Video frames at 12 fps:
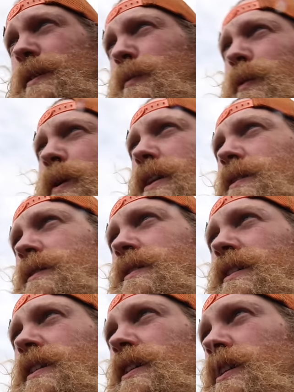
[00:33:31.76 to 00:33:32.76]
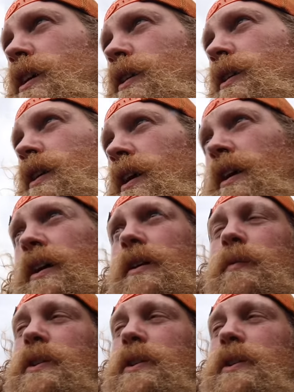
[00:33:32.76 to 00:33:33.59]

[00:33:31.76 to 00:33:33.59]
time we went and uh,